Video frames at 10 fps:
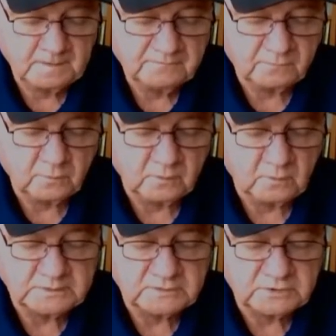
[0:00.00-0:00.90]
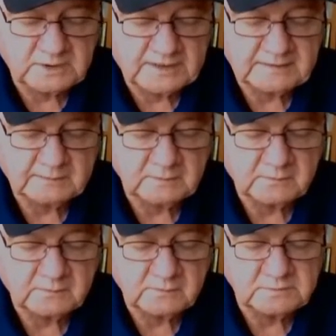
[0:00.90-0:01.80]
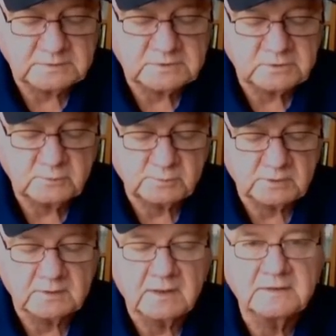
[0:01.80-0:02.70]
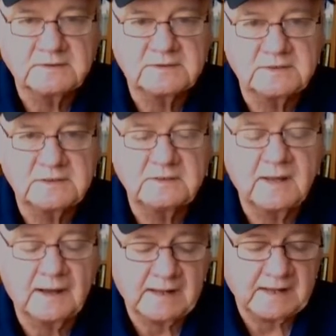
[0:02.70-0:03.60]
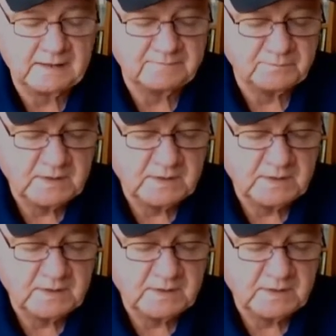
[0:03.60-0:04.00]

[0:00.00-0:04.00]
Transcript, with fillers: four to one shot number two, Super C Diane.